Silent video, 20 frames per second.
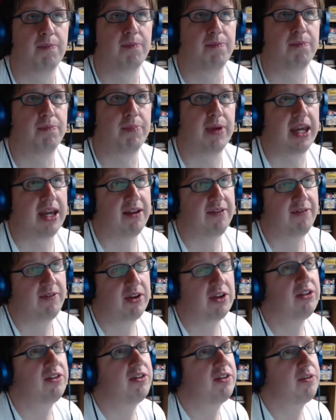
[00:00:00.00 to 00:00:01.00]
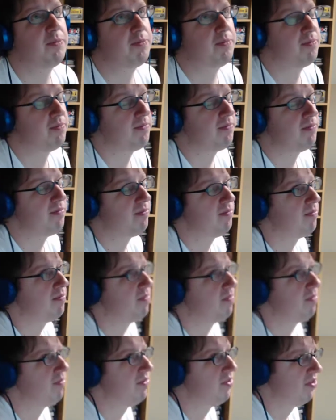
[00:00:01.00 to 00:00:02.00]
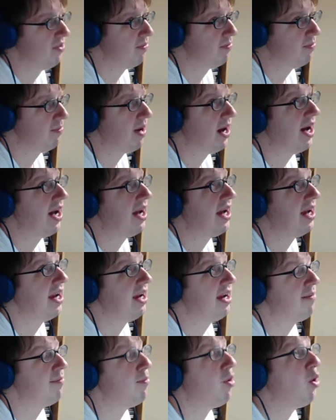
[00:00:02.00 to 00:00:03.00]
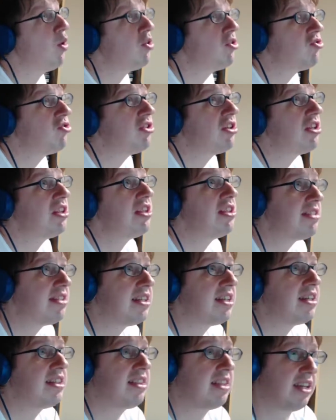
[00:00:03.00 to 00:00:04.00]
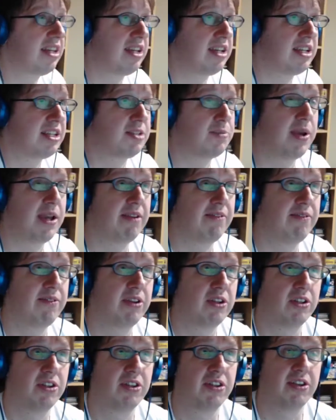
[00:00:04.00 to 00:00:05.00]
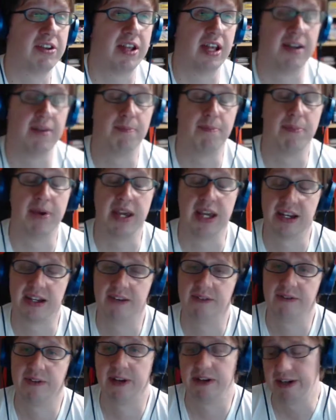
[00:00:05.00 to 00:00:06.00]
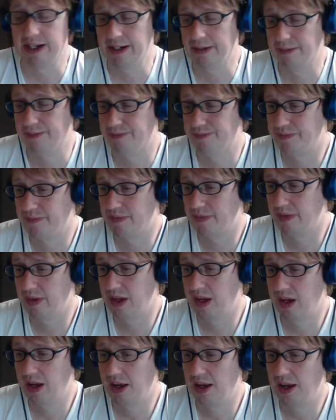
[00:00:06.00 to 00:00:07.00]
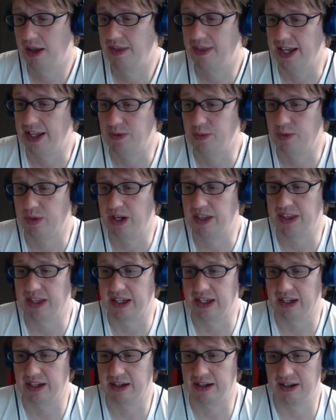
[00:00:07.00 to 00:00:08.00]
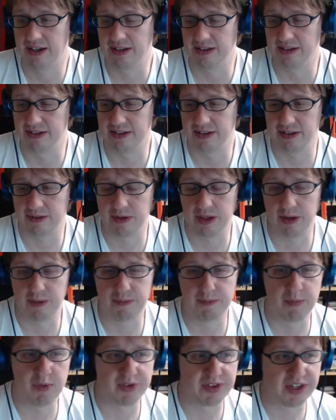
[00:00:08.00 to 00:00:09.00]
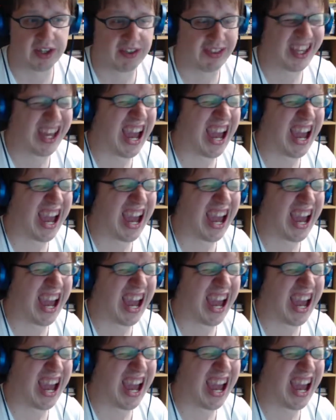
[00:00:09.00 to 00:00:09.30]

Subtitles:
Banfield, my most realistic thing is Banfield of the Dead, ban Teferi. That's what I think is the most likely thing.